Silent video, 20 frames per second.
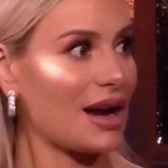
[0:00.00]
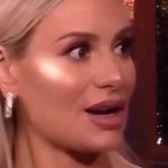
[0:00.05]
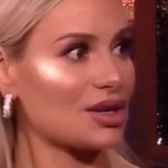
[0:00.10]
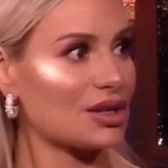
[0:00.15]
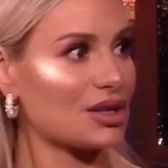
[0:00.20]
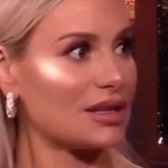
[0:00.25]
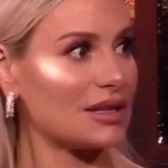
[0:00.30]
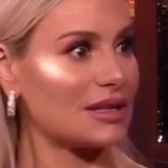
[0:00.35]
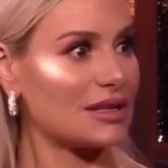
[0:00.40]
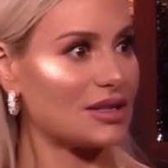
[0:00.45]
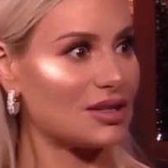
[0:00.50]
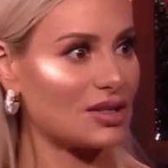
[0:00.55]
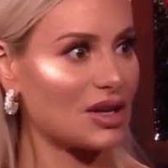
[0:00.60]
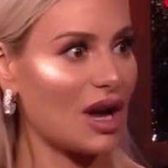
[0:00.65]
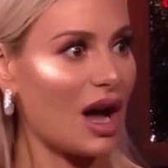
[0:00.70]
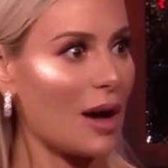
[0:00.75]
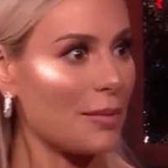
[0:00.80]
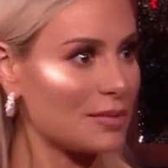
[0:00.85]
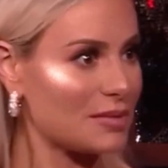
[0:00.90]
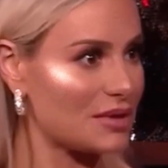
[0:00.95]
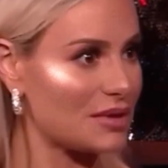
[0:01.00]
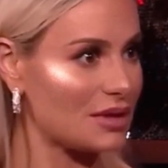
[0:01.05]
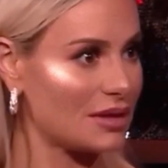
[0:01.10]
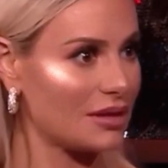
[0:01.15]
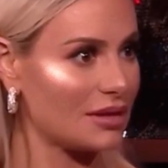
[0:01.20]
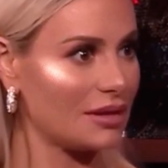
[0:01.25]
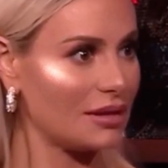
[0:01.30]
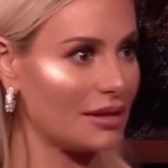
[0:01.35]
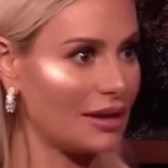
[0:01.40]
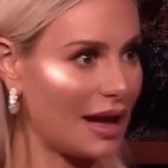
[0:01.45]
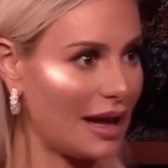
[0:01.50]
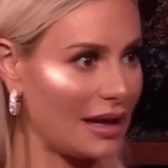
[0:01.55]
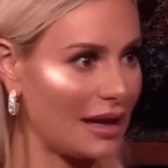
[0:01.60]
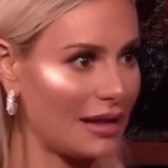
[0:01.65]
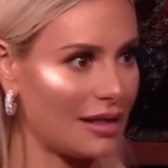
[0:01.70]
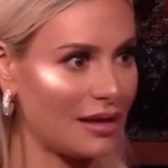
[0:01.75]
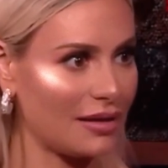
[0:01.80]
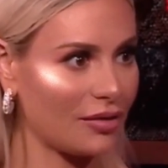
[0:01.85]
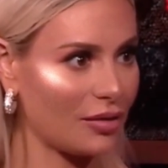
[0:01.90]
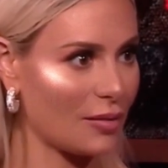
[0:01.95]
Dorit Kemsley is finally
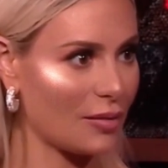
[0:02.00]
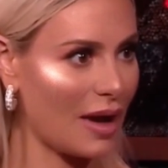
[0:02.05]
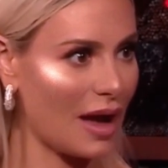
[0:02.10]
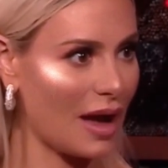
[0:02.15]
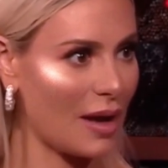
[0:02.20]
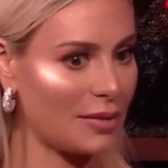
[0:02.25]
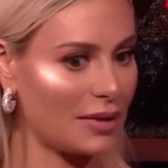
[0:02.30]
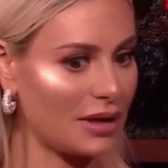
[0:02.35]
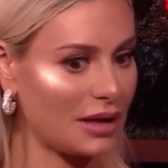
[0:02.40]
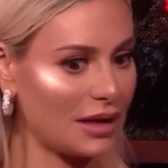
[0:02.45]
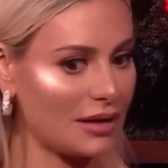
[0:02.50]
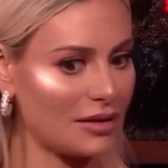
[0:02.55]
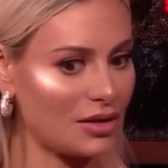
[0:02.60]
opening up,